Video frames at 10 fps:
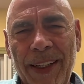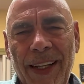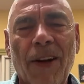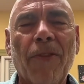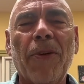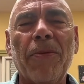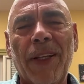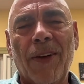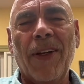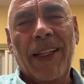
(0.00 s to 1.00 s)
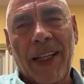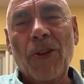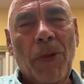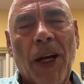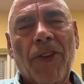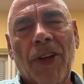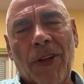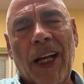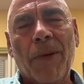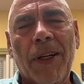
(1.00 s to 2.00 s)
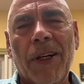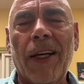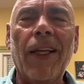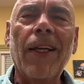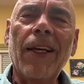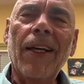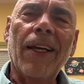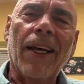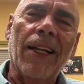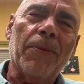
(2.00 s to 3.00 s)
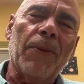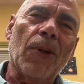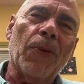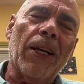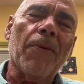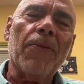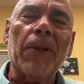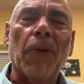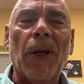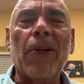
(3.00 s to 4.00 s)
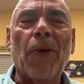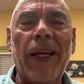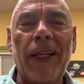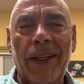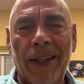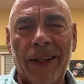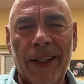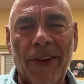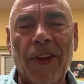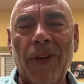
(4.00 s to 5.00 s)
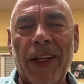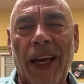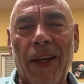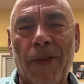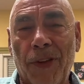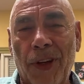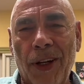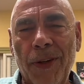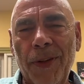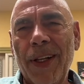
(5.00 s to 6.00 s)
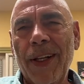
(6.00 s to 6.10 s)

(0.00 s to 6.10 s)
are from, in New Mexico and Albuquerque and up north, we come from the Red Crane, the Seven Caves, and